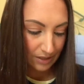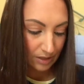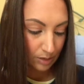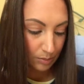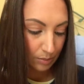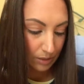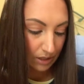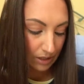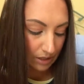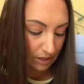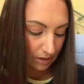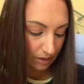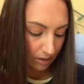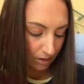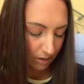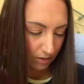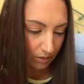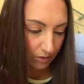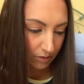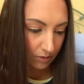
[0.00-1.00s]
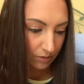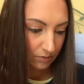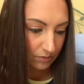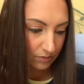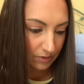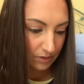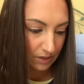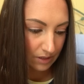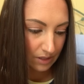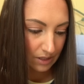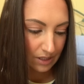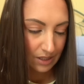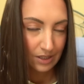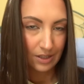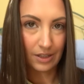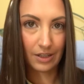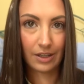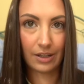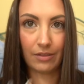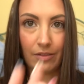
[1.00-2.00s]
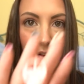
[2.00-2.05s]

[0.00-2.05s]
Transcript: Speaking of, I have